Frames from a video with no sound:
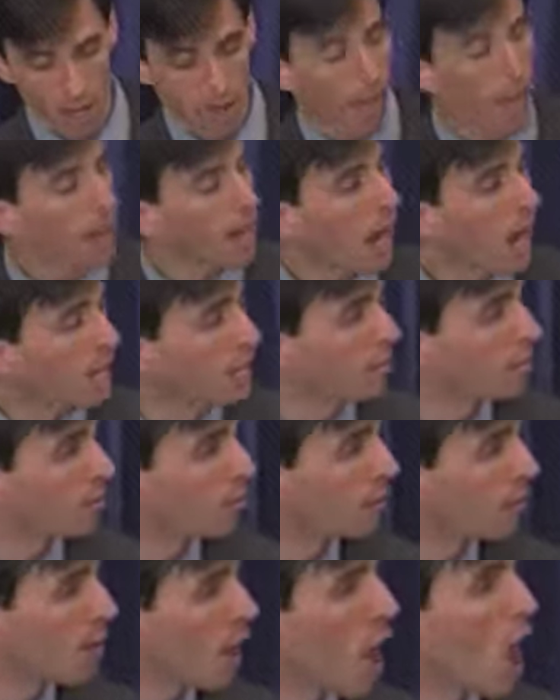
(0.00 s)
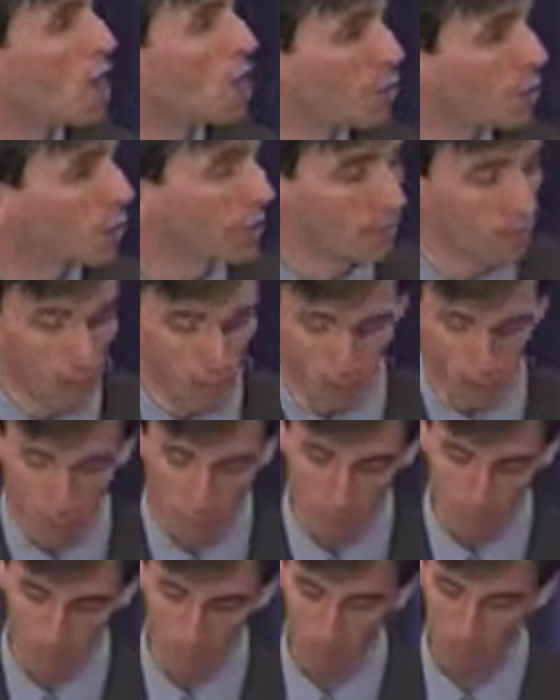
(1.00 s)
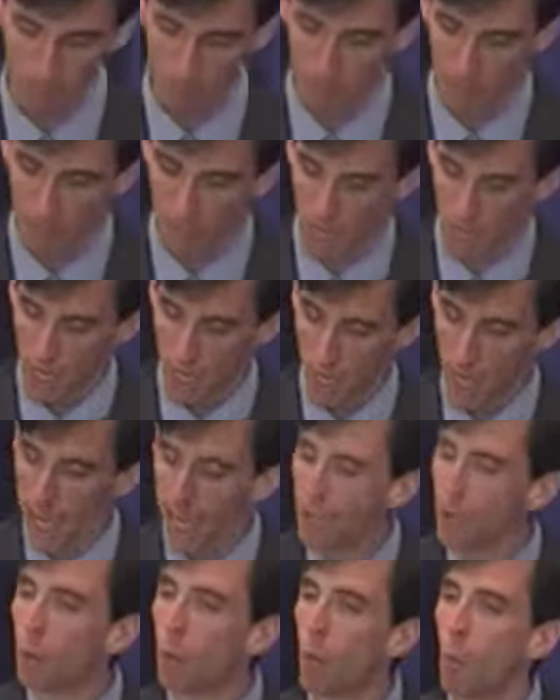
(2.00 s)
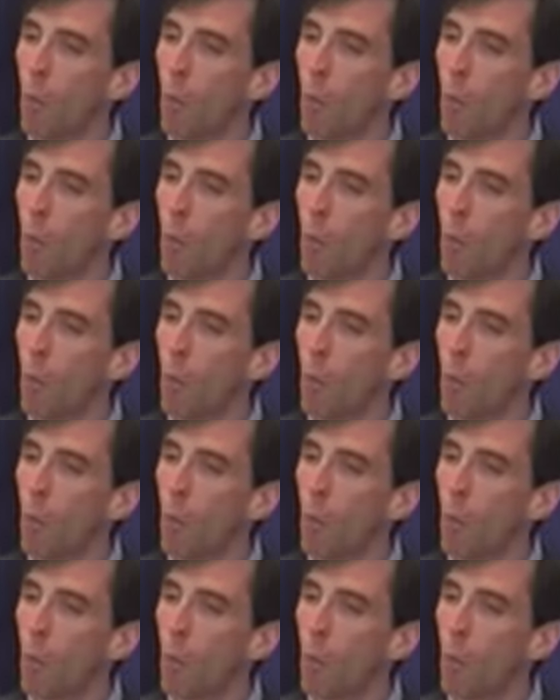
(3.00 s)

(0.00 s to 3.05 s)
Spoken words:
That kind of underinvestment, a